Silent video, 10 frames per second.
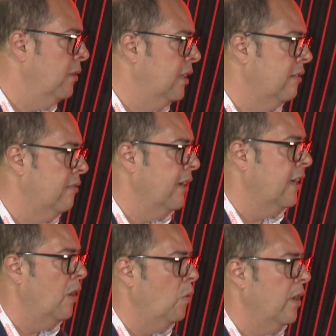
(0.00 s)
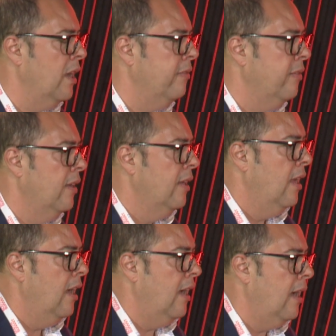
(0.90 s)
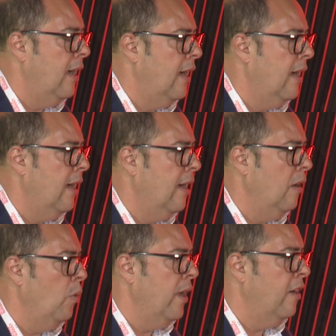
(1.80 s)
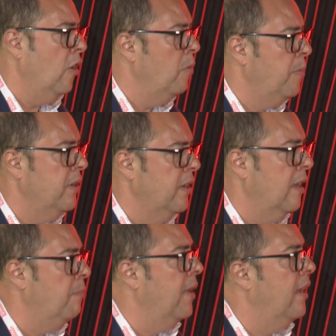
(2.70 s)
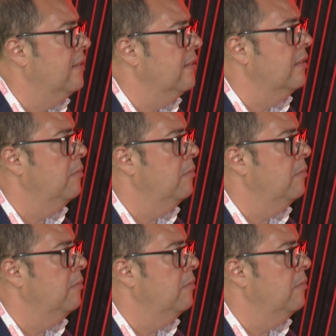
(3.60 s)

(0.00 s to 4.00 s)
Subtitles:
that right now we are opening a plant in